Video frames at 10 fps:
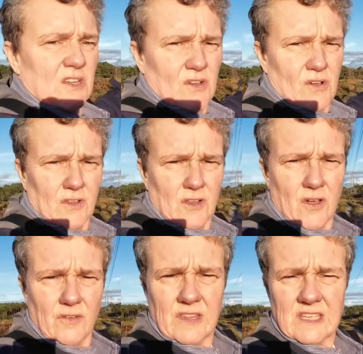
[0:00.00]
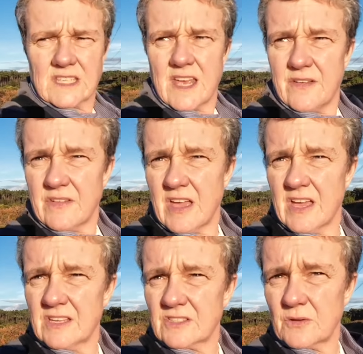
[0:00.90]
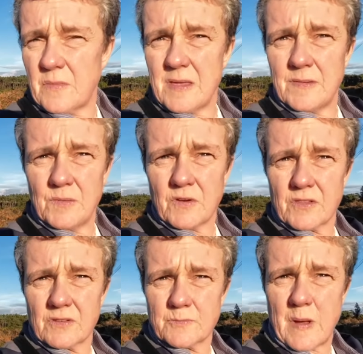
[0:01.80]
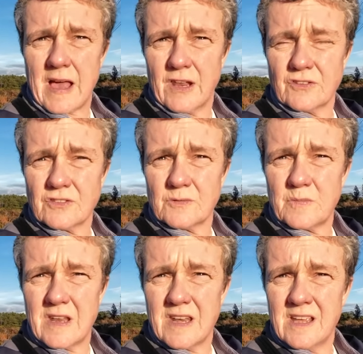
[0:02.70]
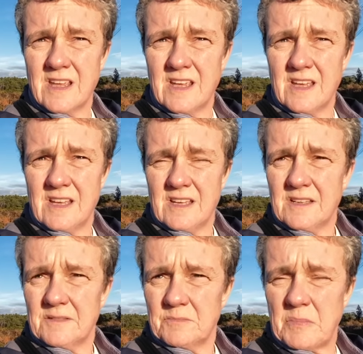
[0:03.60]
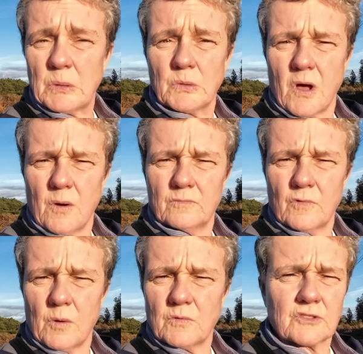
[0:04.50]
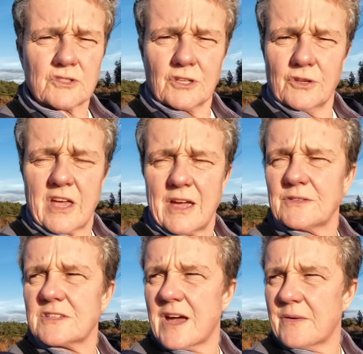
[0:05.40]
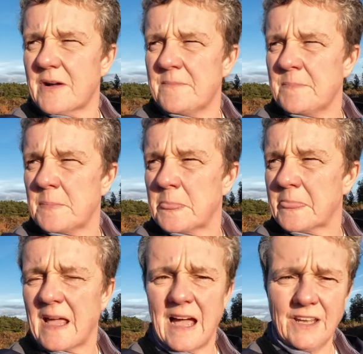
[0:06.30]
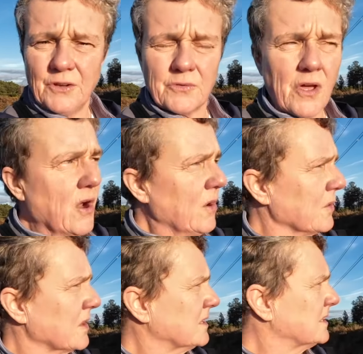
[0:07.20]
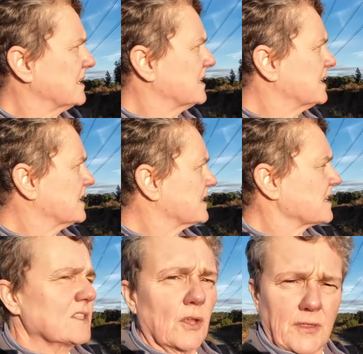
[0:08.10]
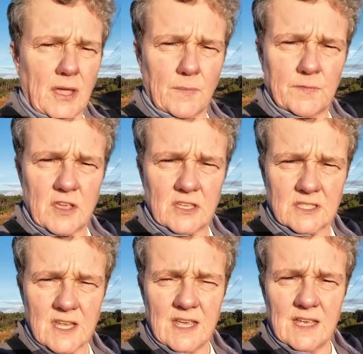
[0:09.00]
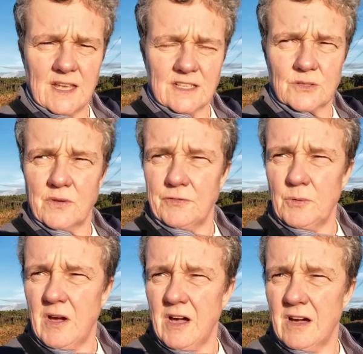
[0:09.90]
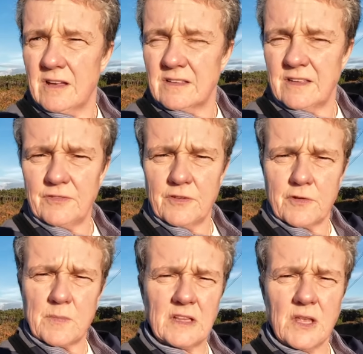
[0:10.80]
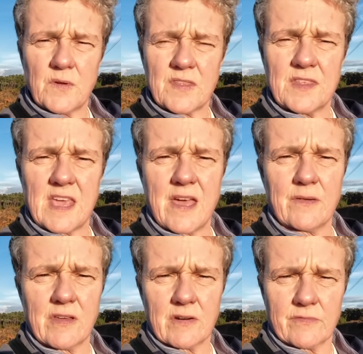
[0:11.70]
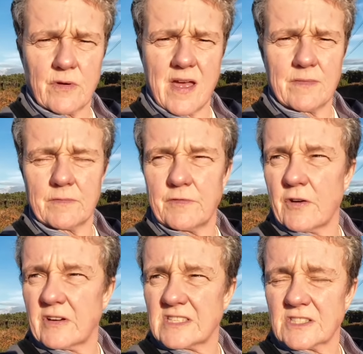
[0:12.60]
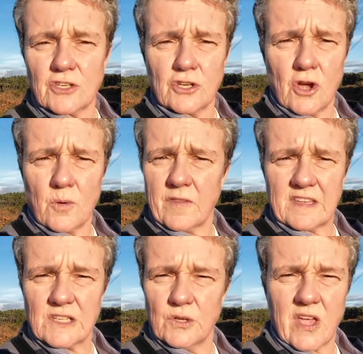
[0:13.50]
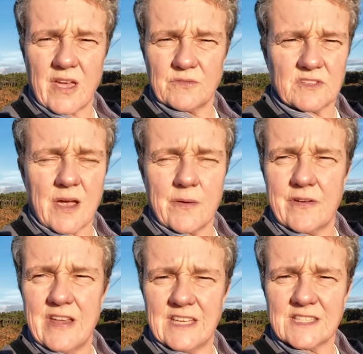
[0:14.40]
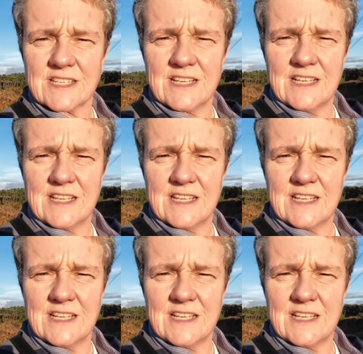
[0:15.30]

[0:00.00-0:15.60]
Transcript: all along this area. So maybe one of those pylons has been built on what was the lookout tower. I don't know. There's nothing obvious. So if you're familiar with the area of Wareham Forest and you know what this lookout tower is,